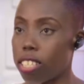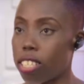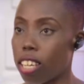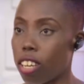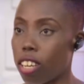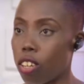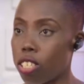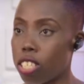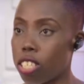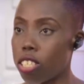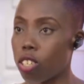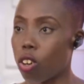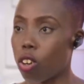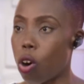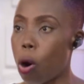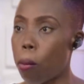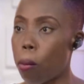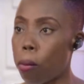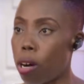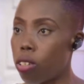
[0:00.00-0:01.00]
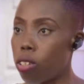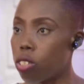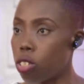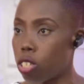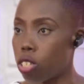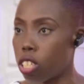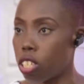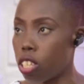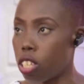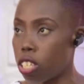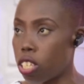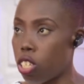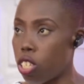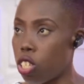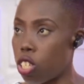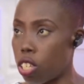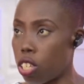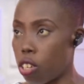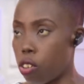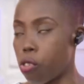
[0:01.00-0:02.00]
It doesn't come out, it doesn't
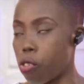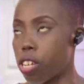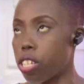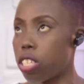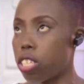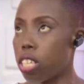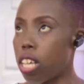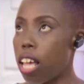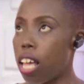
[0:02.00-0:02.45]
generate